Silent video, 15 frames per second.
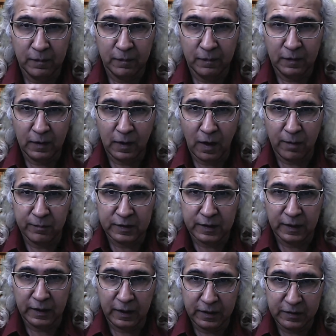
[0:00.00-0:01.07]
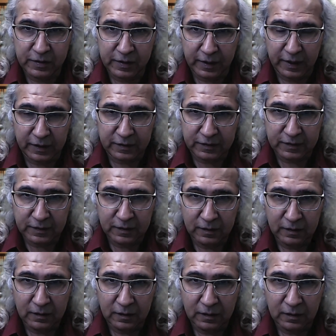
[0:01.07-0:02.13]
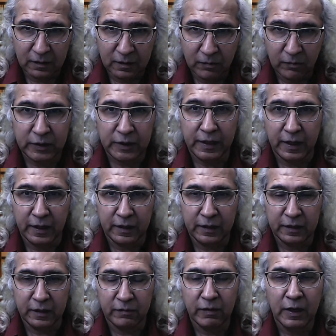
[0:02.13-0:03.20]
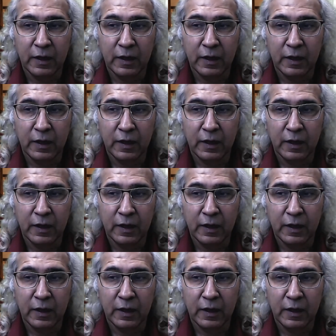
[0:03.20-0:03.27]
comes and interacts with the narrative.